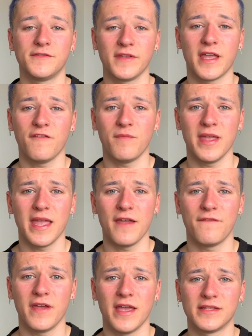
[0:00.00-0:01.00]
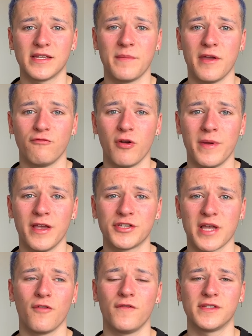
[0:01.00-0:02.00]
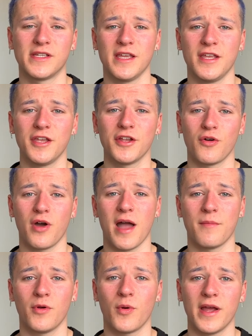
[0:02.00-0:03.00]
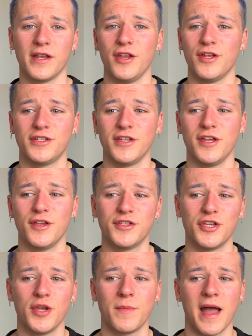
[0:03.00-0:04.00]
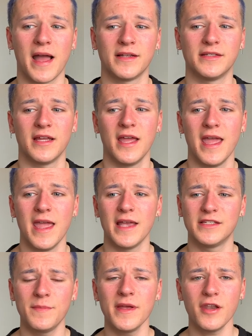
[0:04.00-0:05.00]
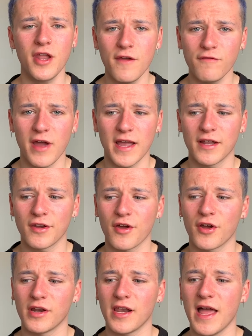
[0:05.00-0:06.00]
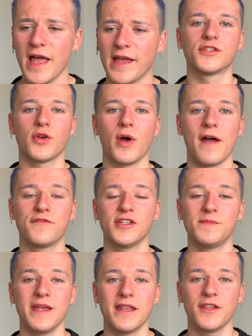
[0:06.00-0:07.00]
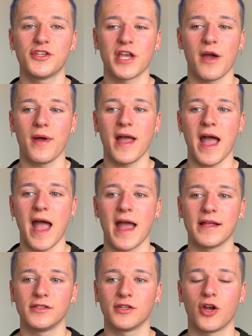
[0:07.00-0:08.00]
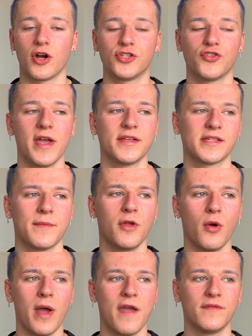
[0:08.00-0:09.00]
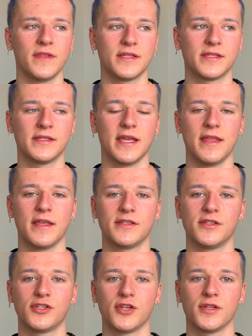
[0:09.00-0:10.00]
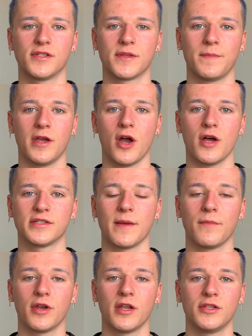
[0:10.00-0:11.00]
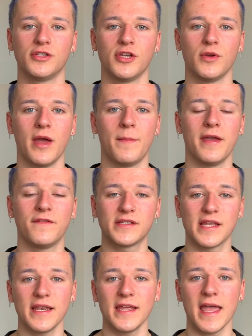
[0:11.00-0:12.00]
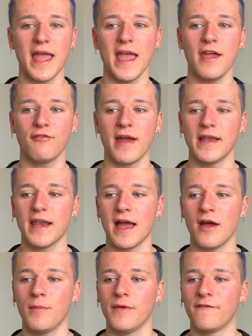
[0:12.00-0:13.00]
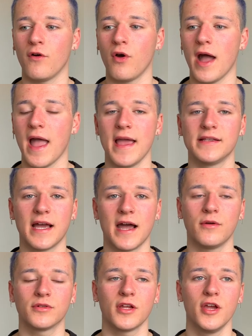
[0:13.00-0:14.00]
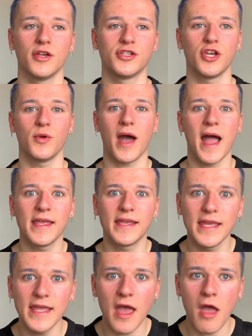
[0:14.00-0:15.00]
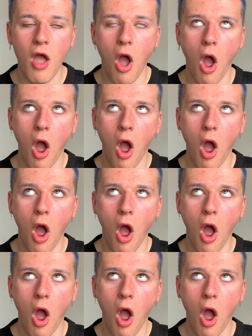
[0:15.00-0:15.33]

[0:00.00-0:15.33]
forgive me if it's a bit rubbish. Obviously, you know, I'm quite new to YouTube and it's a bit nerve-wracking, not gonna lie. So I've just been in the shower and got dressed. I'm not wearing this today. This is just because I'm gonna do a bit of skincare right now before I head out to Ikea.